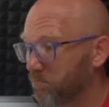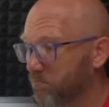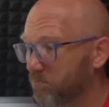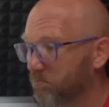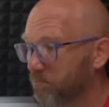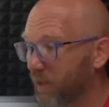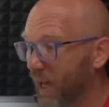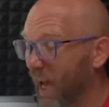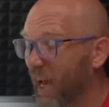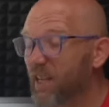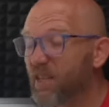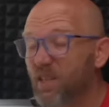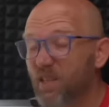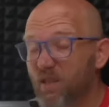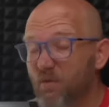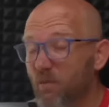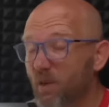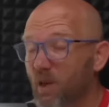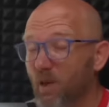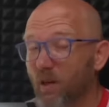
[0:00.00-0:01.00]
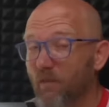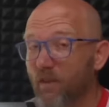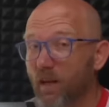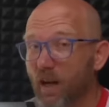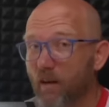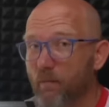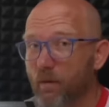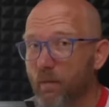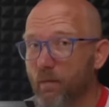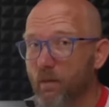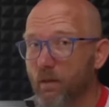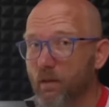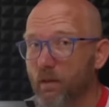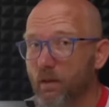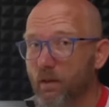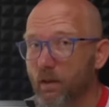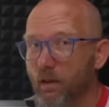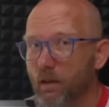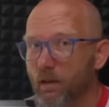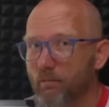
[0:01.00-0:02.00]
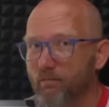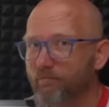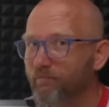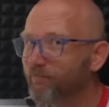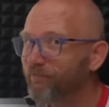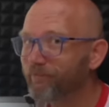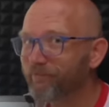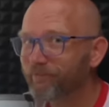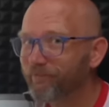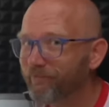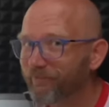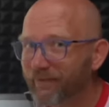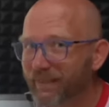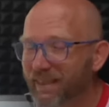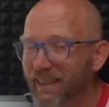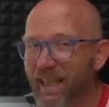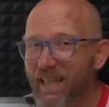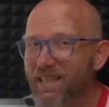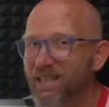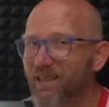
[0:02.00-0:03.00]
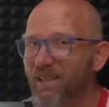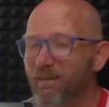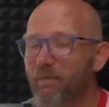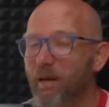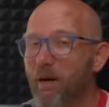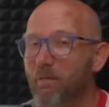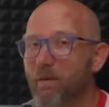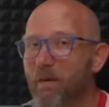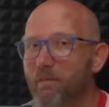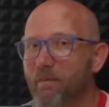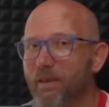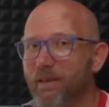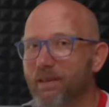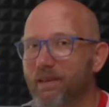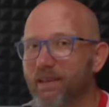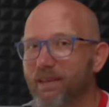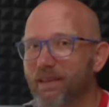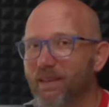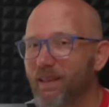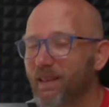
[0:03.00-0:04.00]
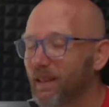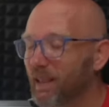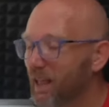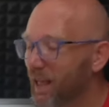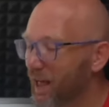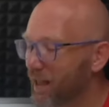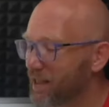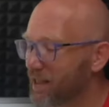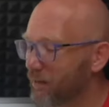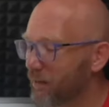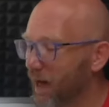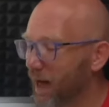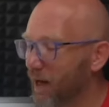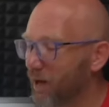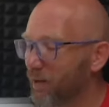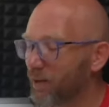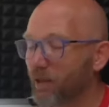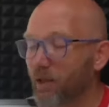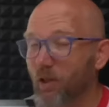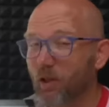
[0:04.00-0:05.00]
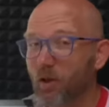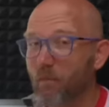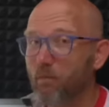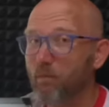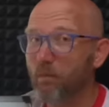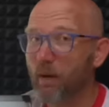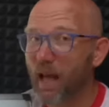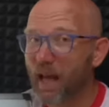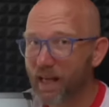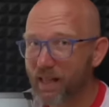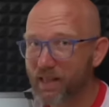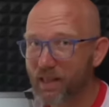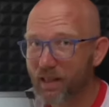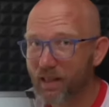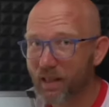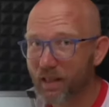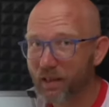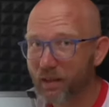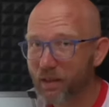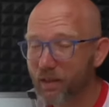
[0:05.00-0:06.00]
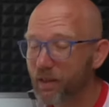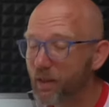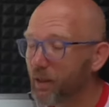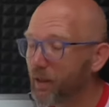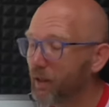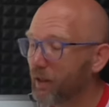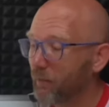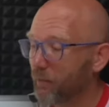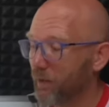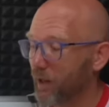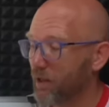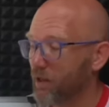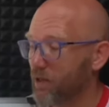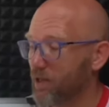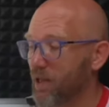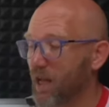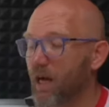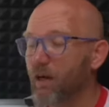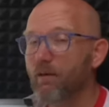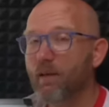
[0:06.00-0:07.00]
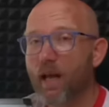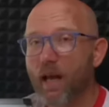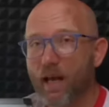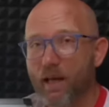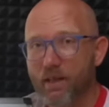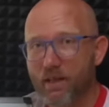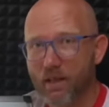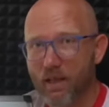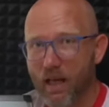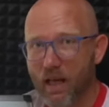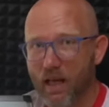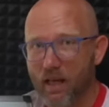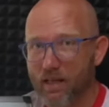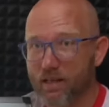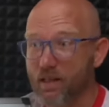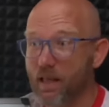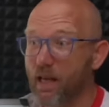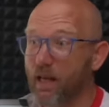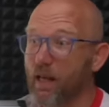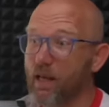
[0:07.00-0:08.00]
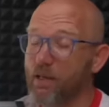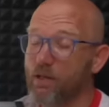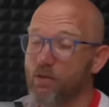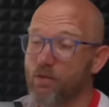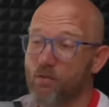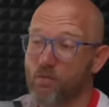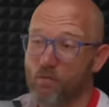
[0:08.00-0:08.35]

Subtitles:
cases we don't have enough people. It's not about people. It's about the complexity, because nowadays the data stack is